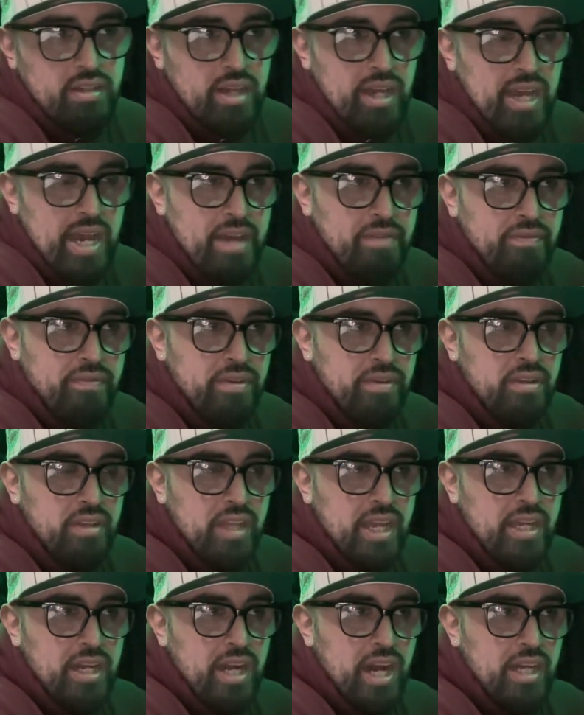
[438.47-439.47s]
I feel
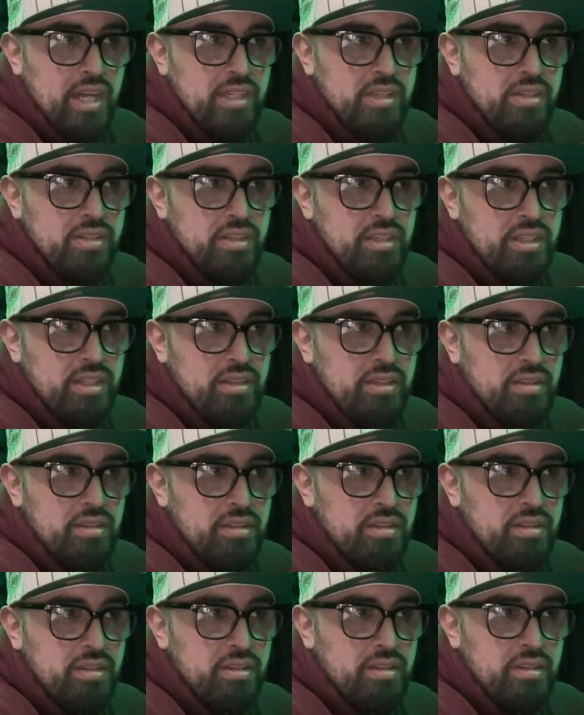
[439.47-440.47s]
like, honestly,
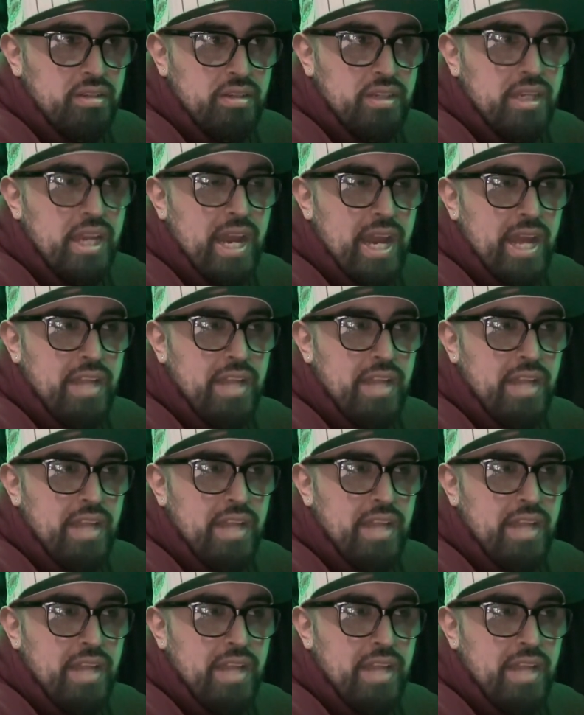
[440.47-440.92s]
yeah,